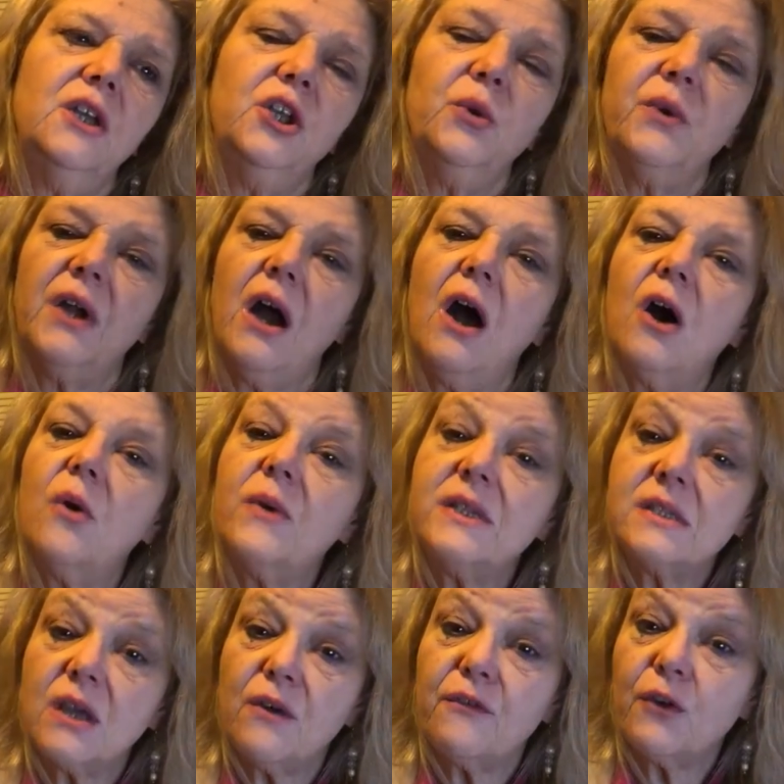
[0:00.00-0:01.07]
You want to
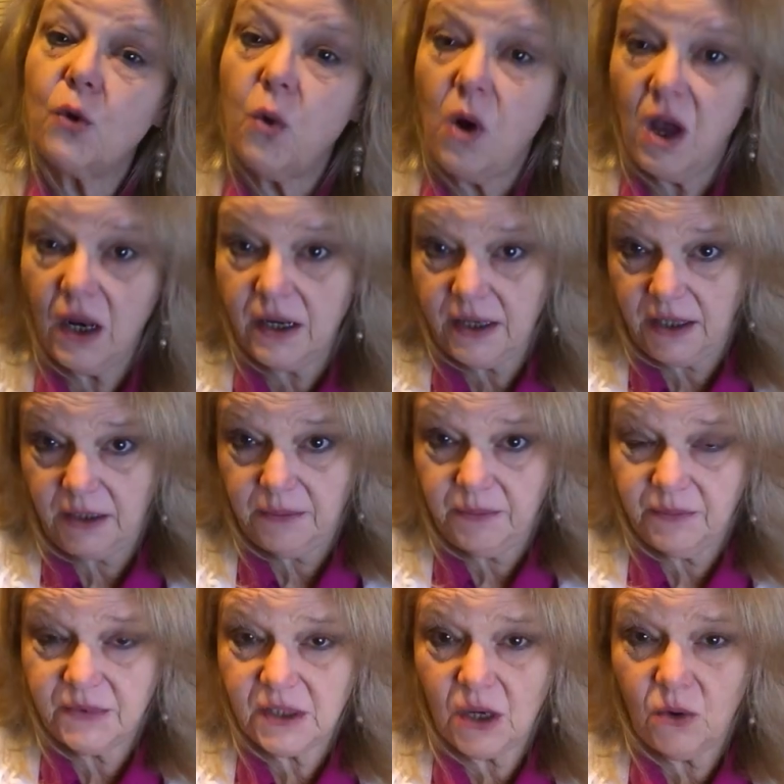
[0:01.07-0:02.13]
always go for quality.
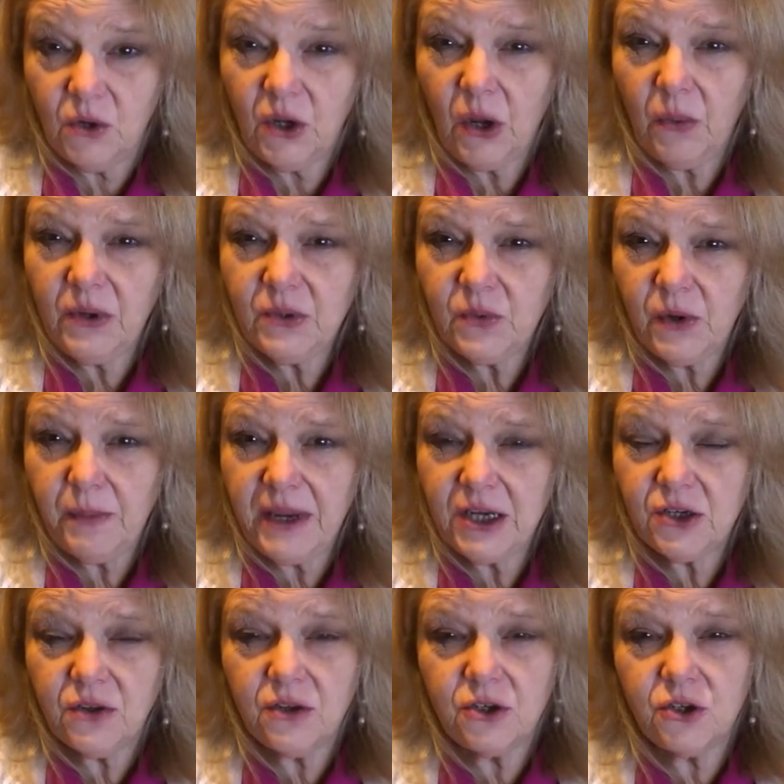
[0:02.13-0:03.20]
So you always want to make
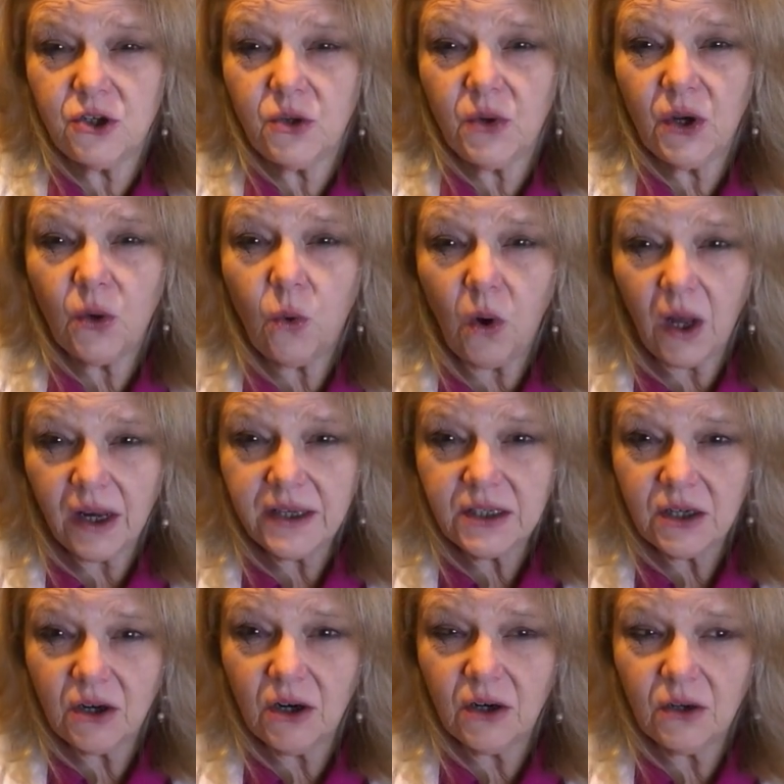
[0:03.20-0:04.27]
sure that you're doing
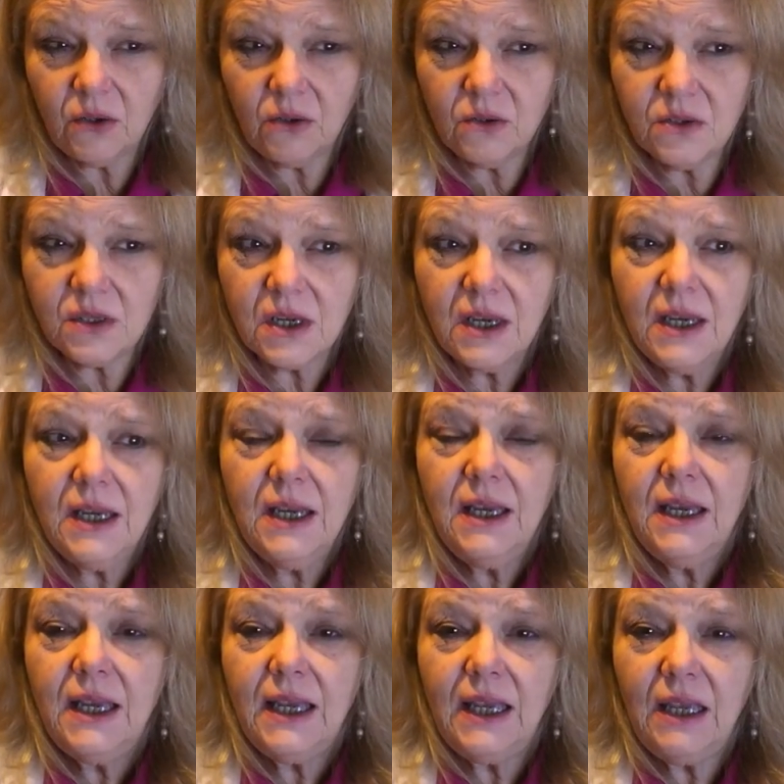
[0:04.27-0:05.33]
quality articles.
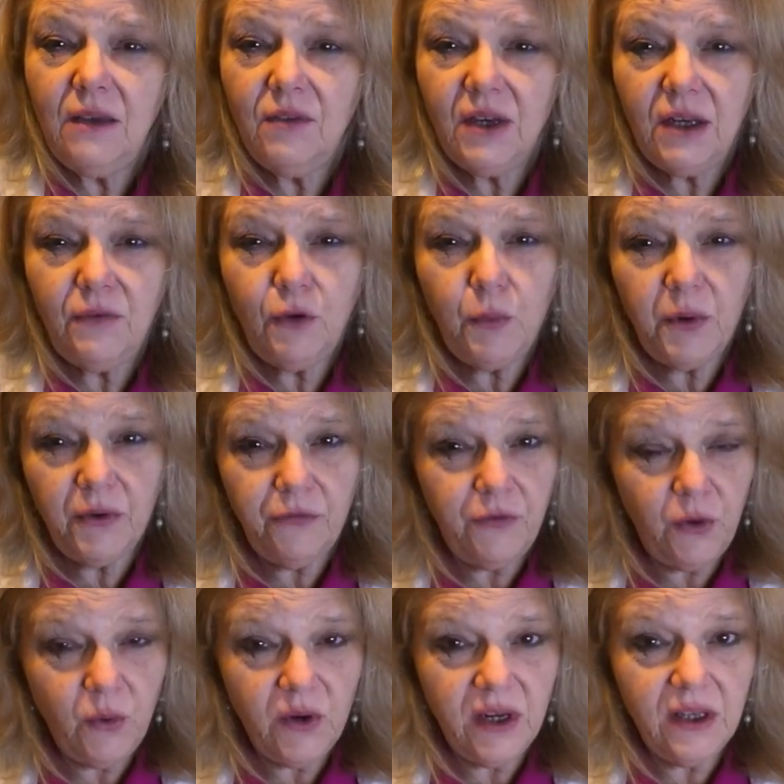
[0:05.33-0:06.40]
Even if you put
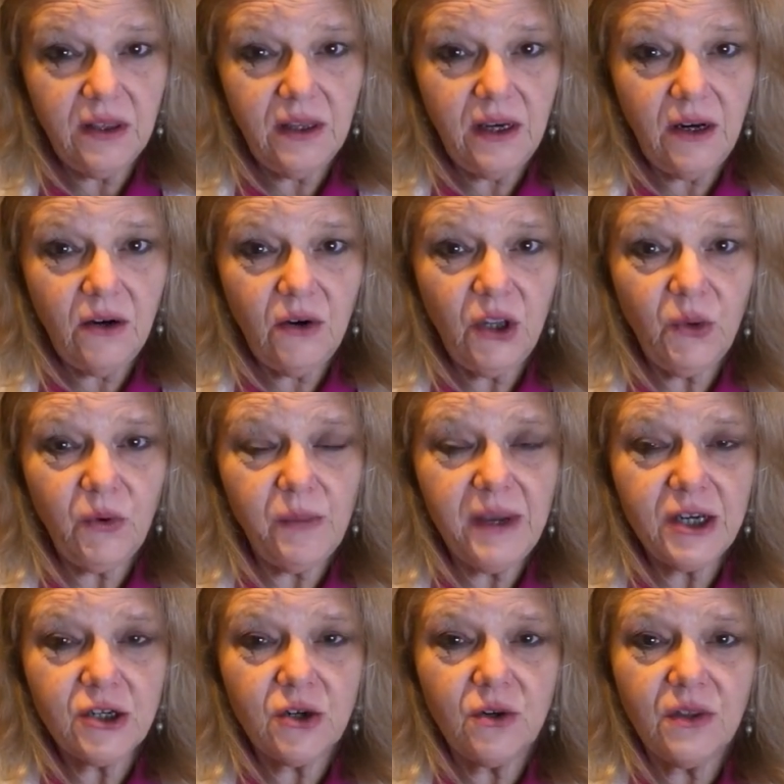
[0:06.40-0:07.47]
fewer in there, you want to
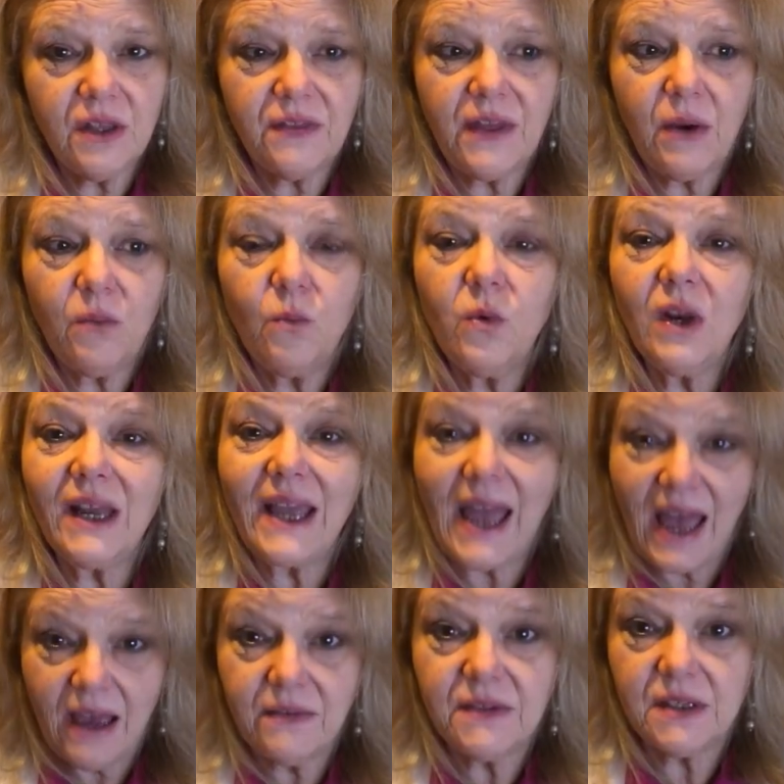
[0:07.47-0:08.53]
make sure that they really
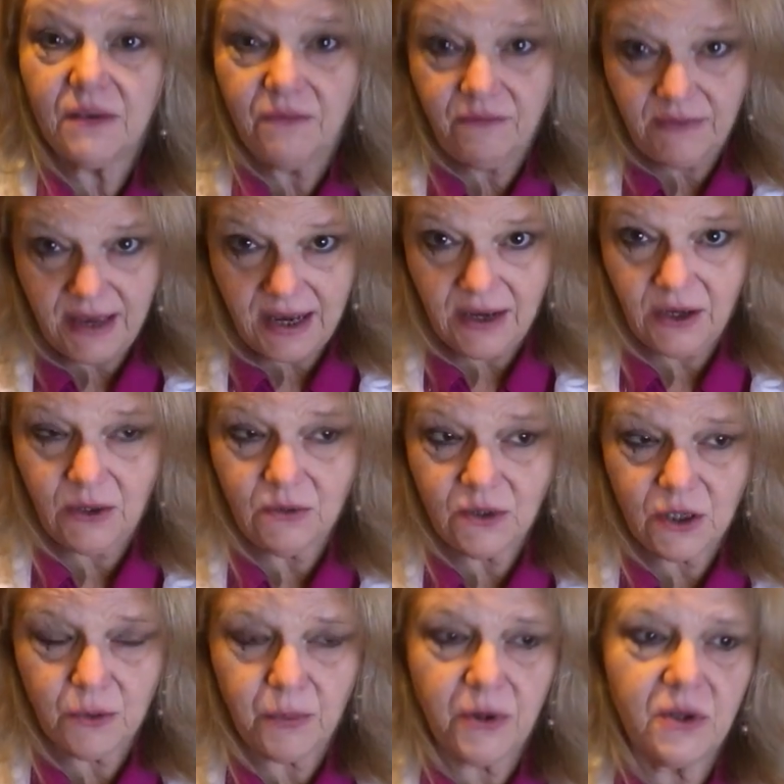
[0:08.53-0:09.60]
have some value
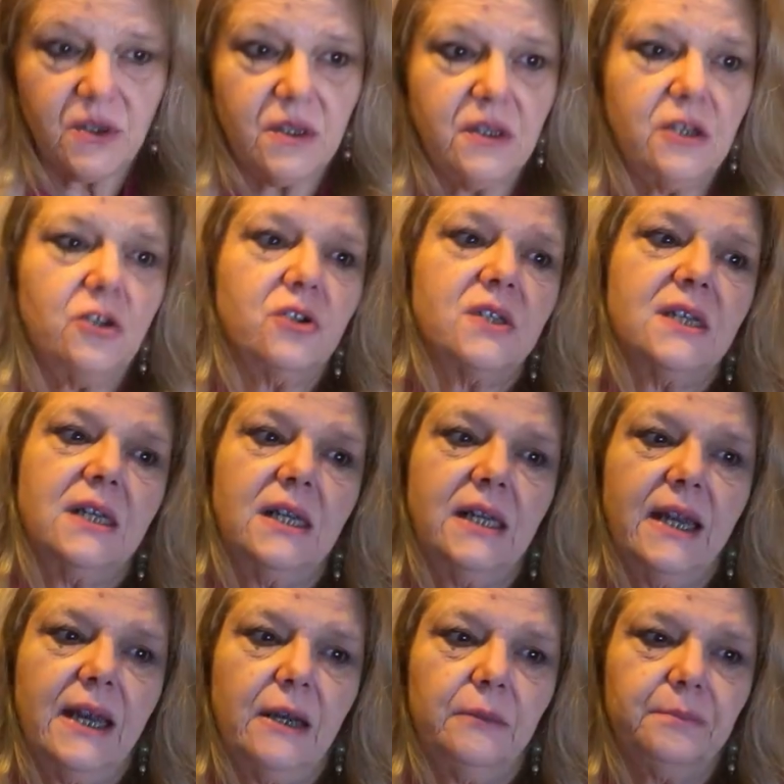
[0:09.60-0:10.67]
to the person that you're
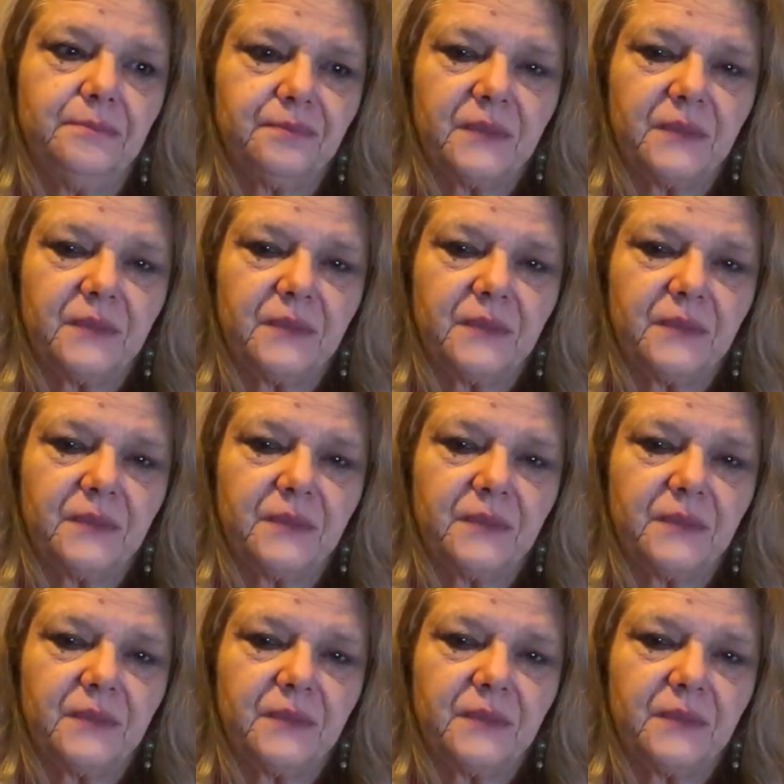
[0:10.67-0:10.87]
sending out.